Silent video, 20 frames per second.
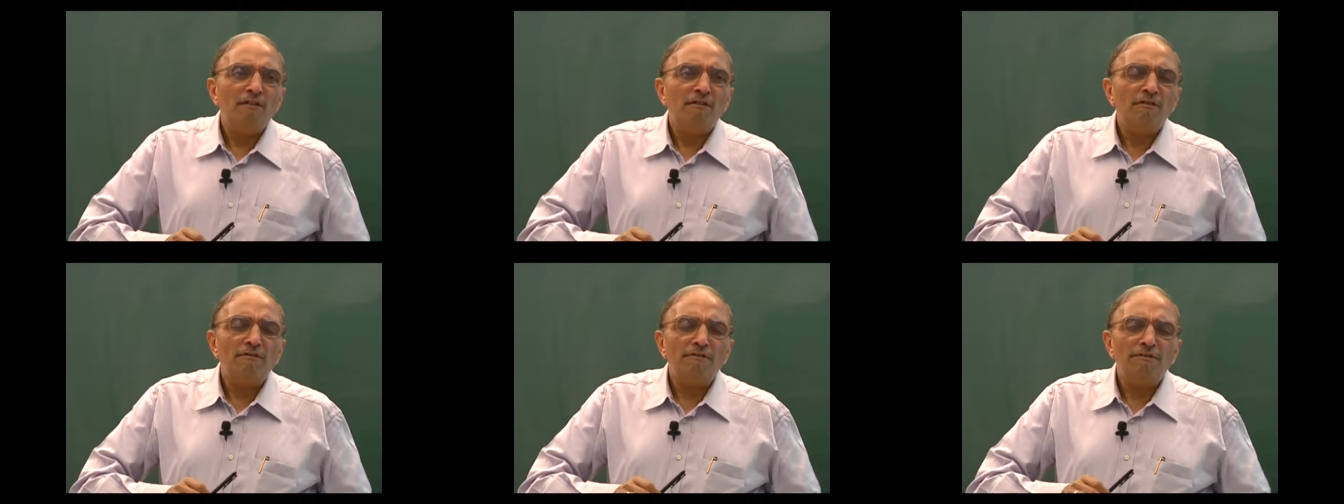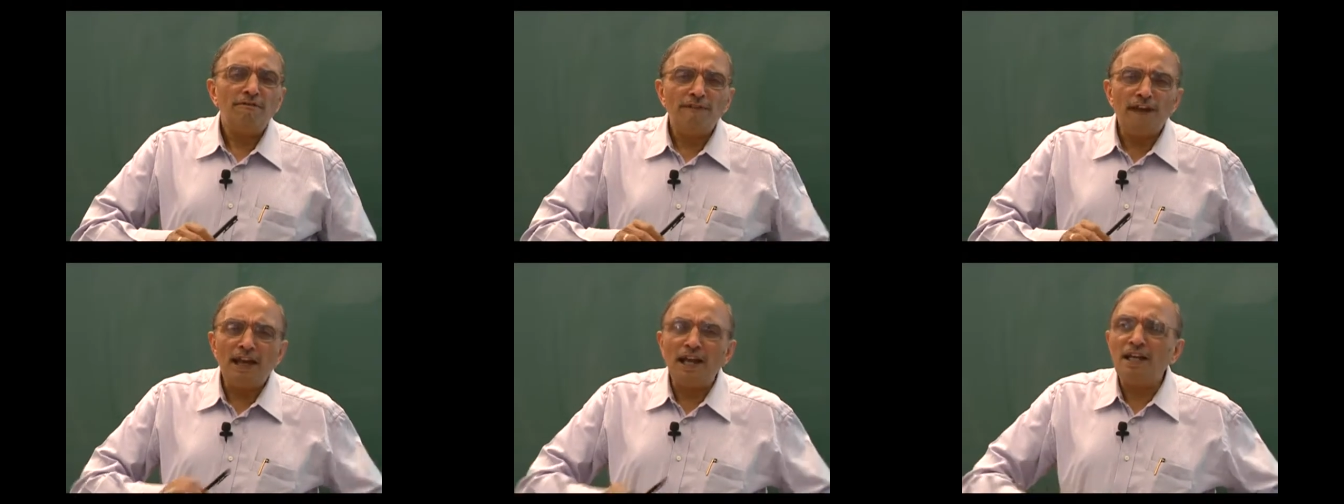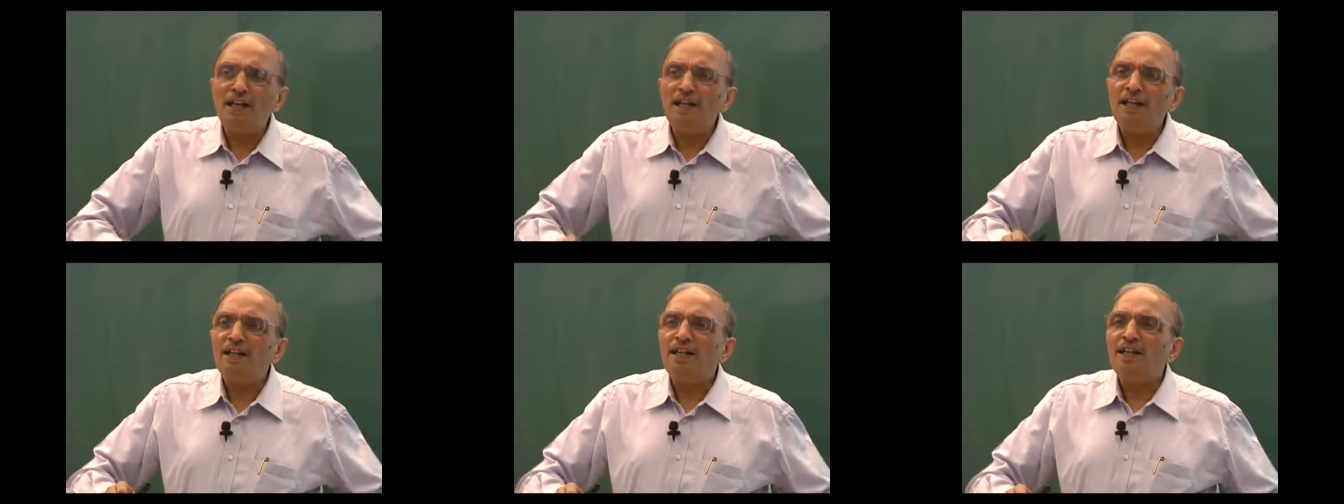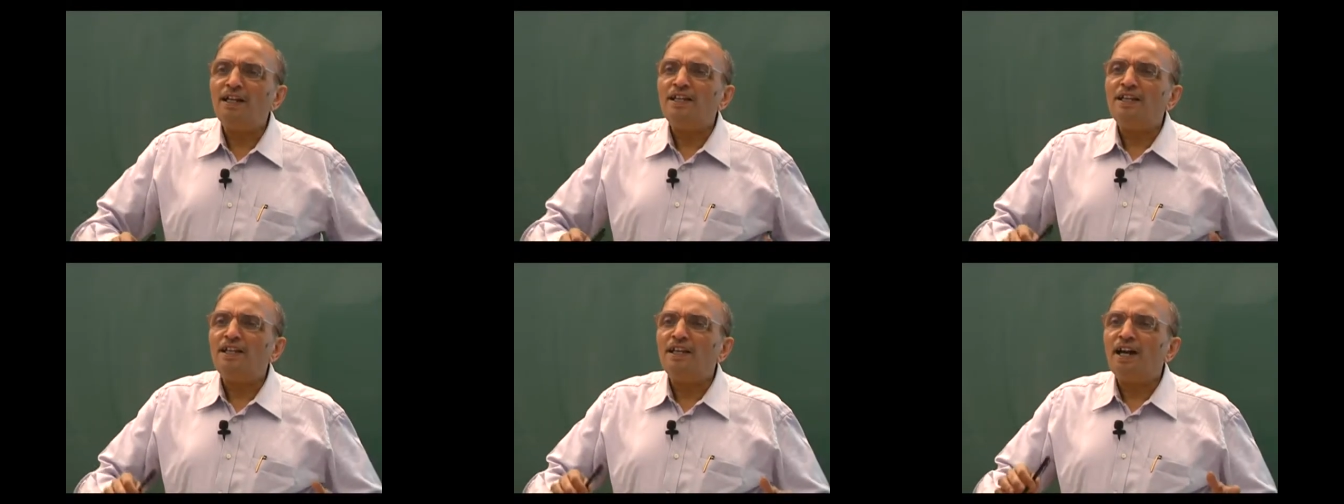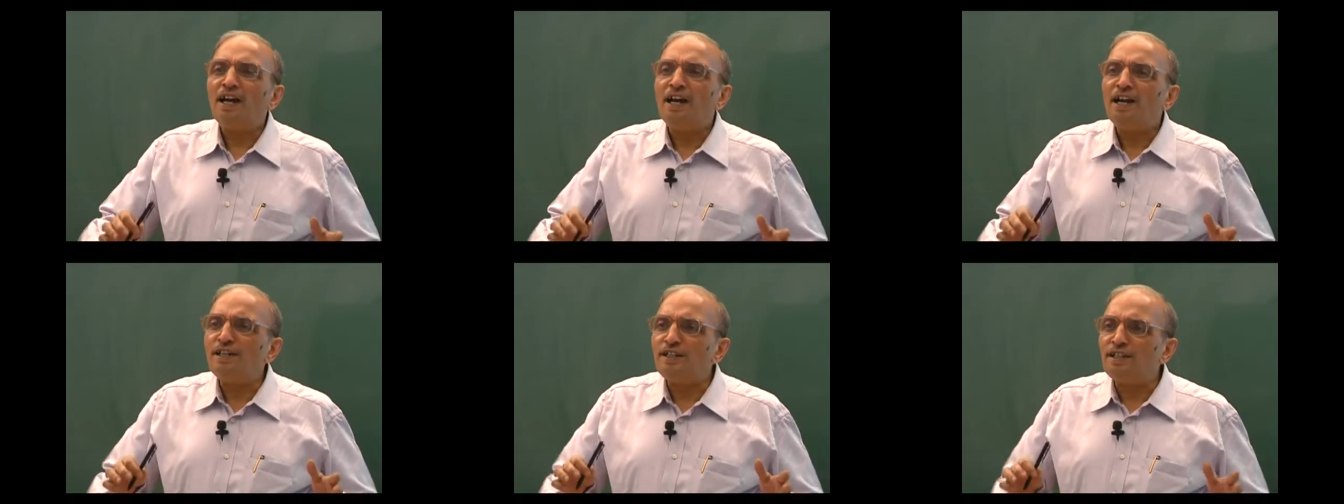well
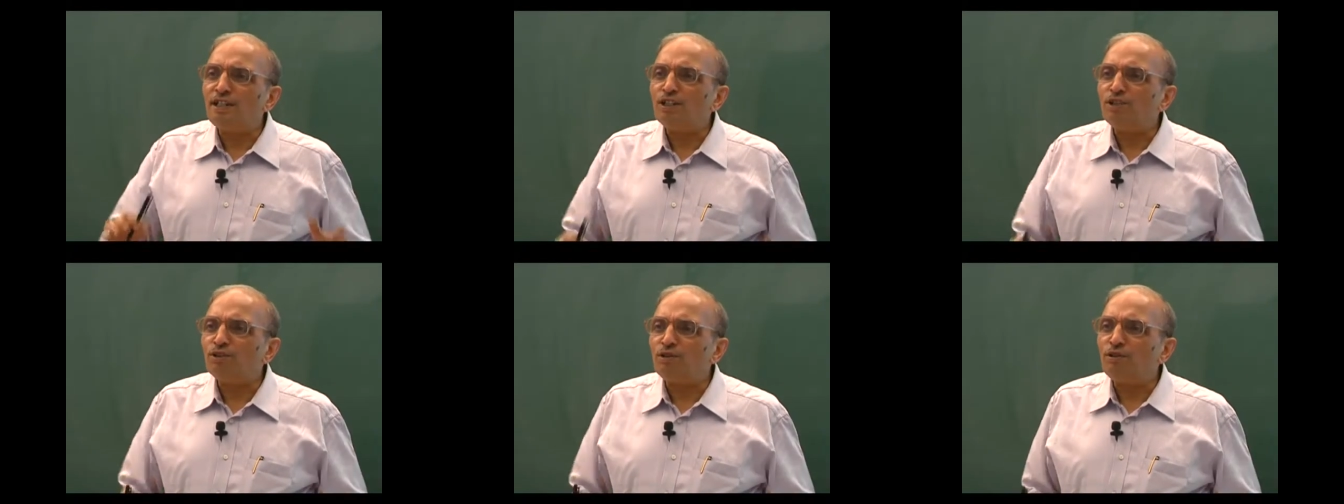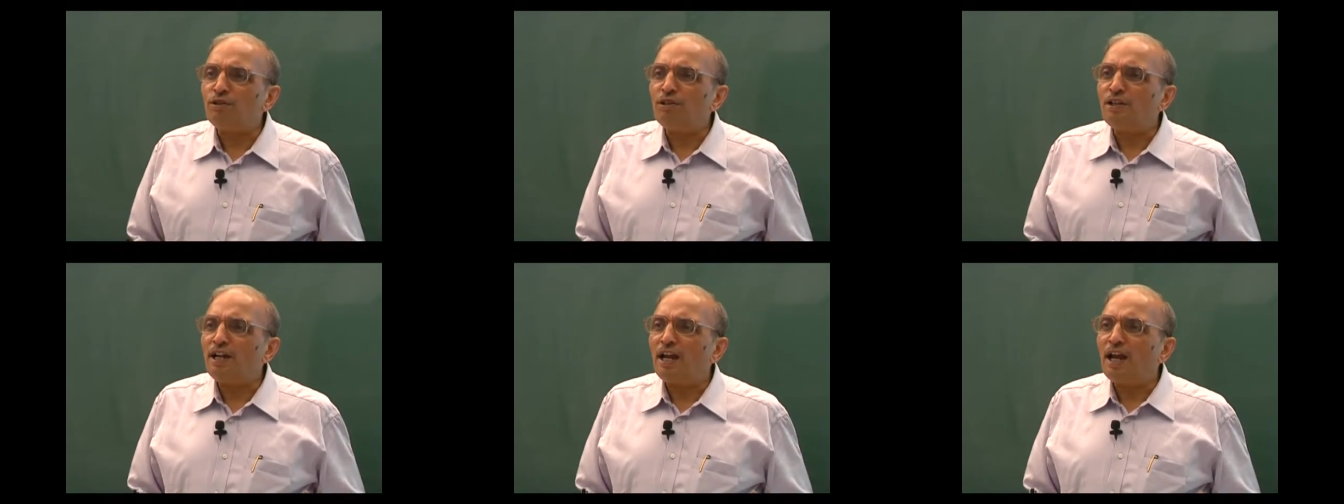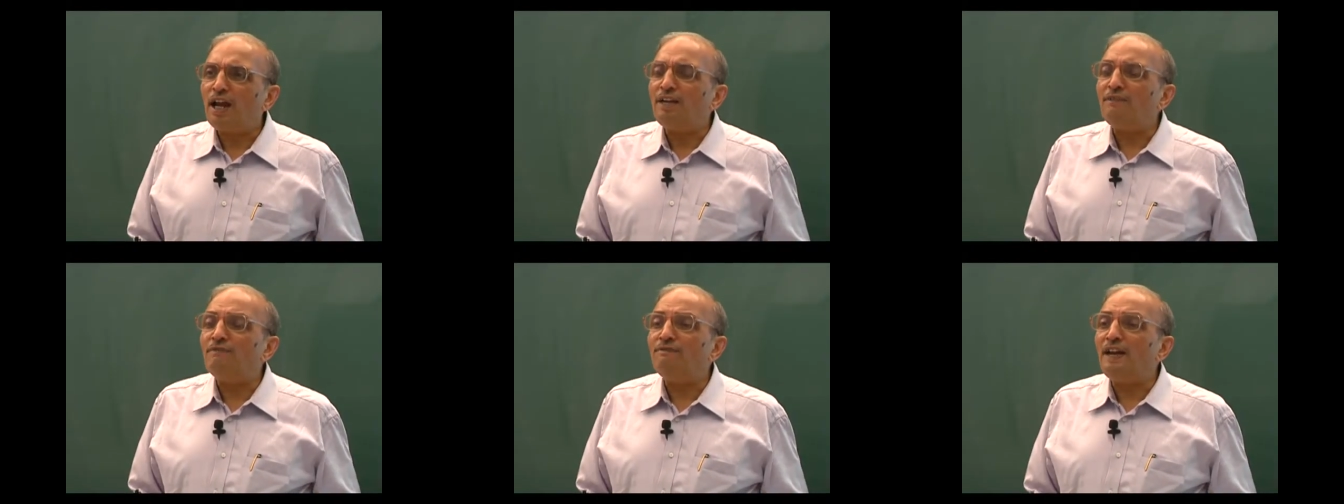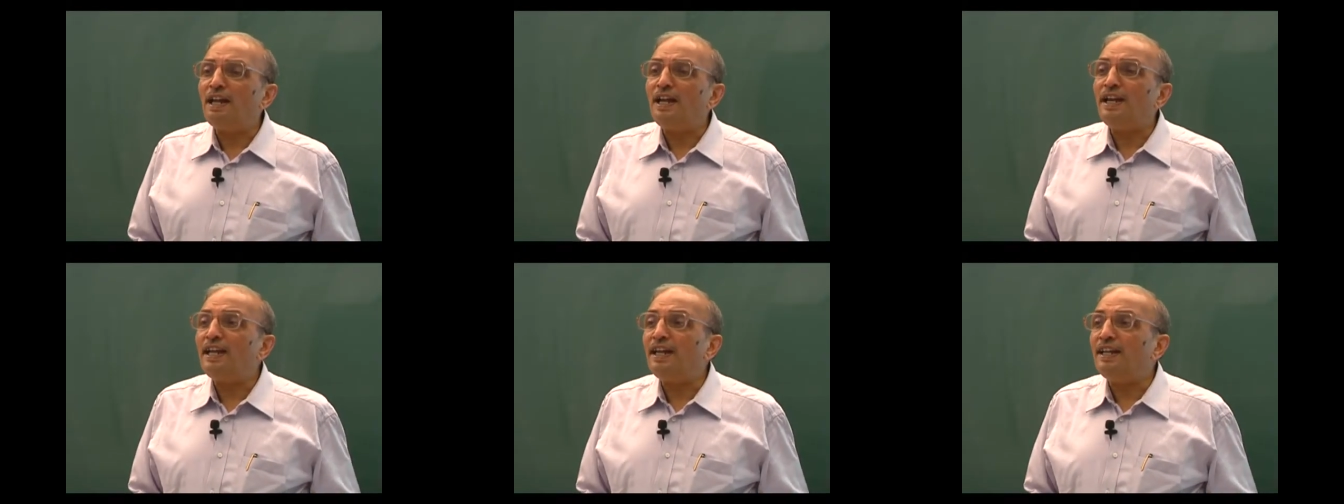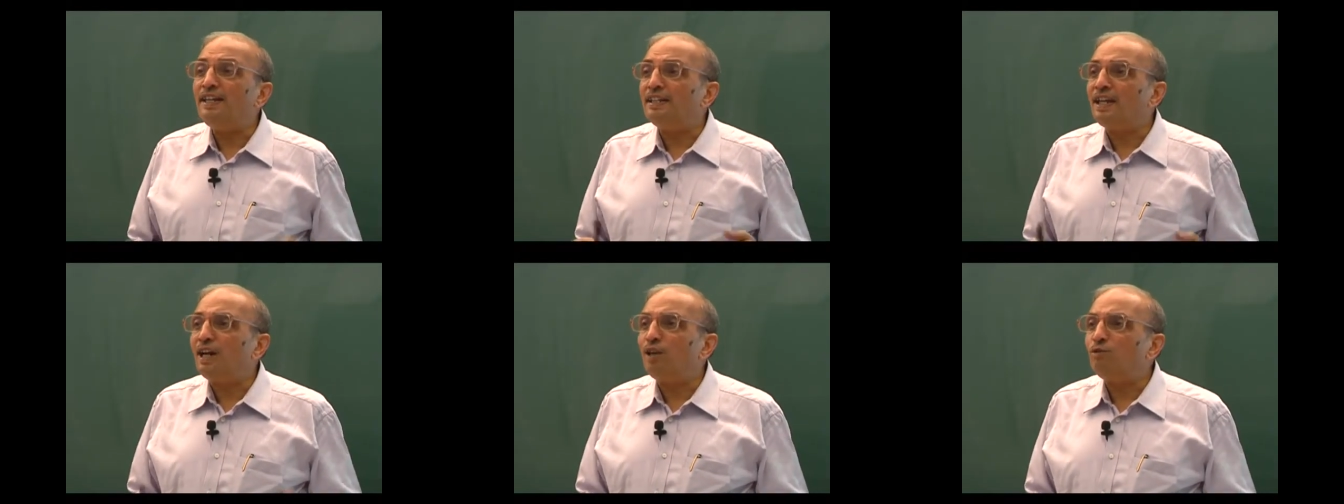understood and well
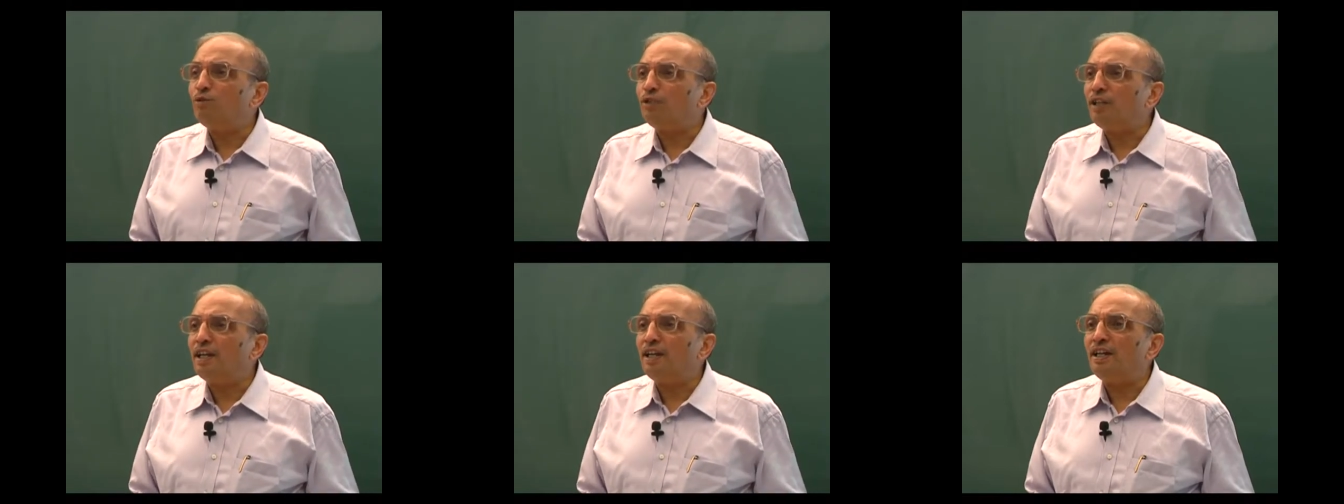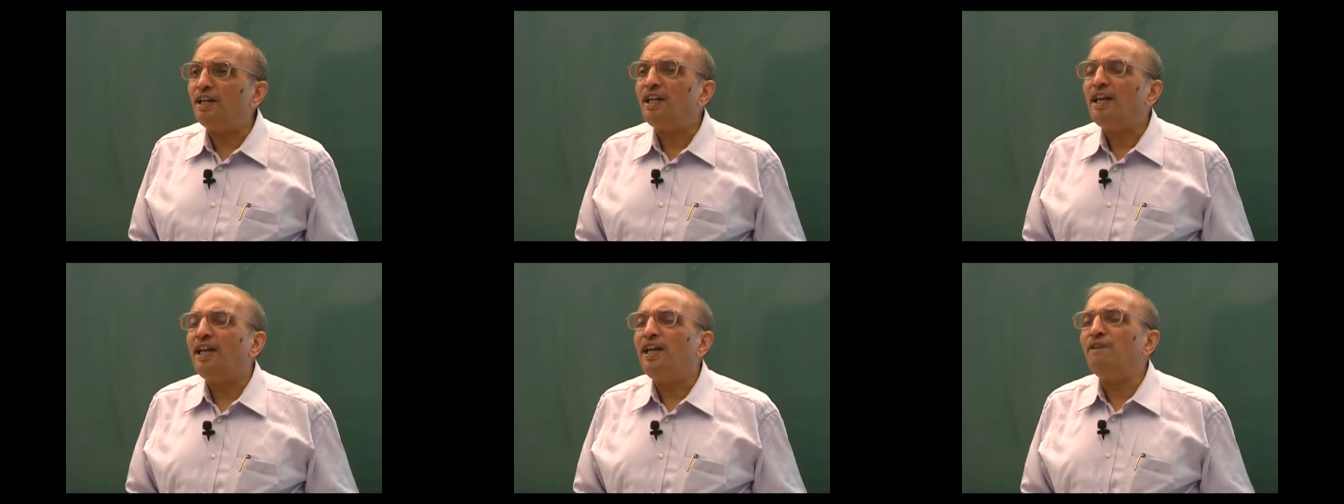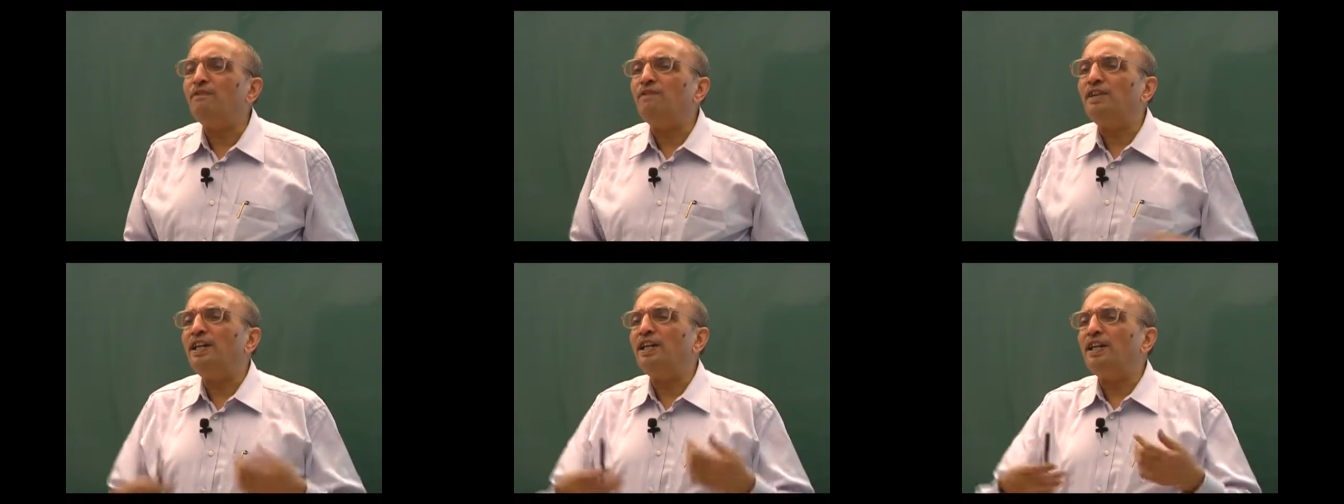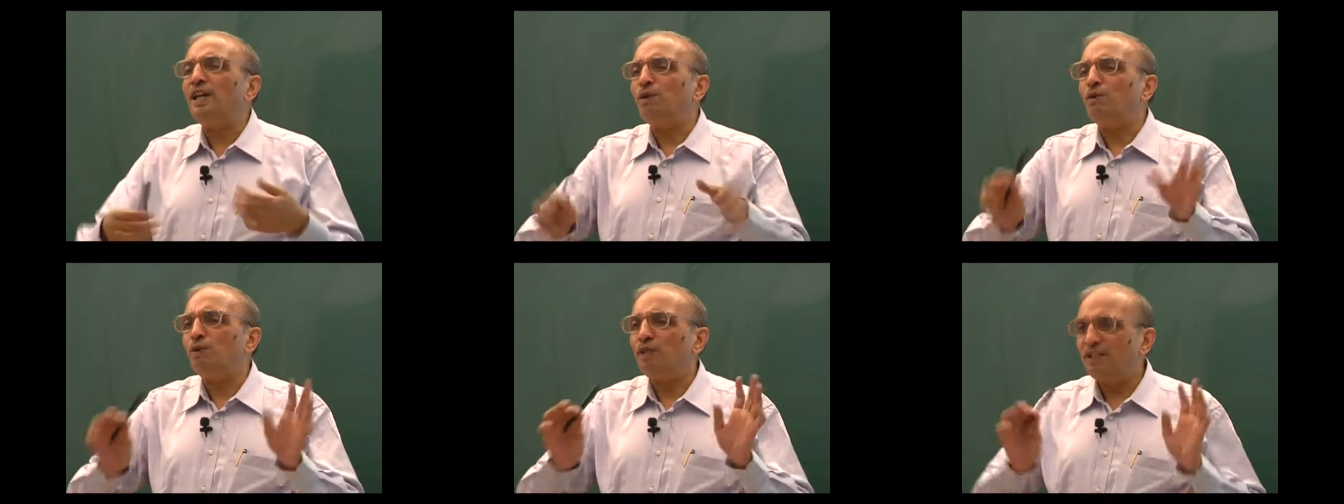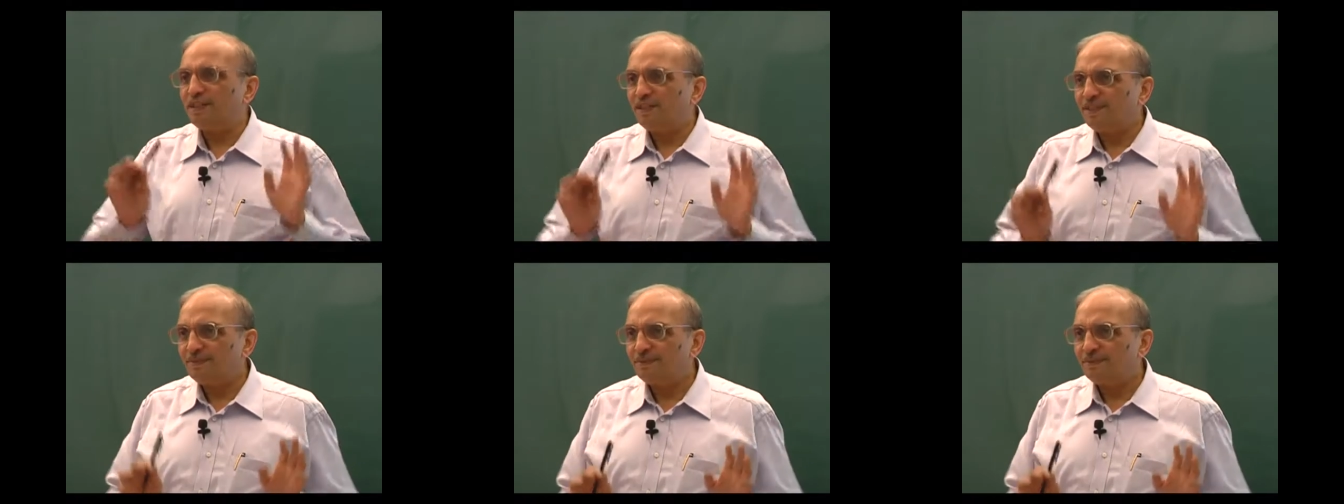encountered every now and